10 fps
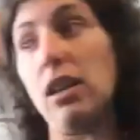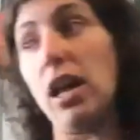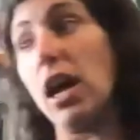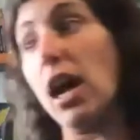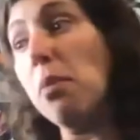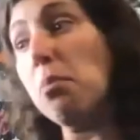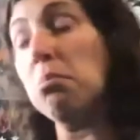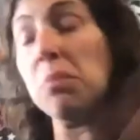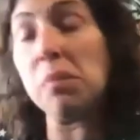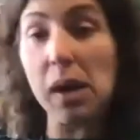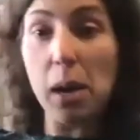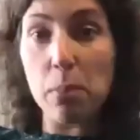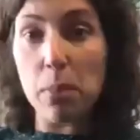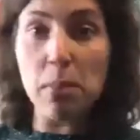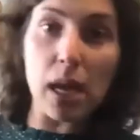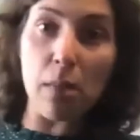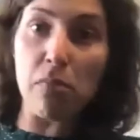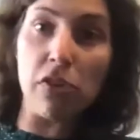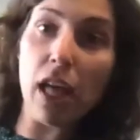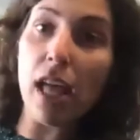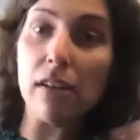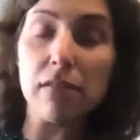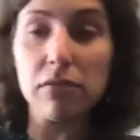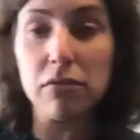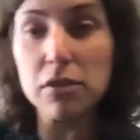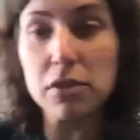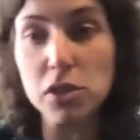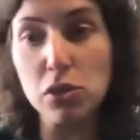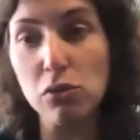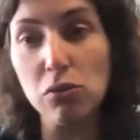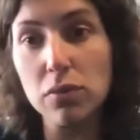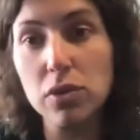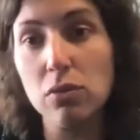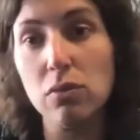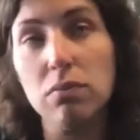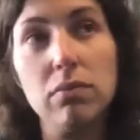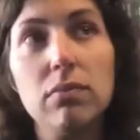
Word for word: Like I'm, I'm, I'm game for that to, to,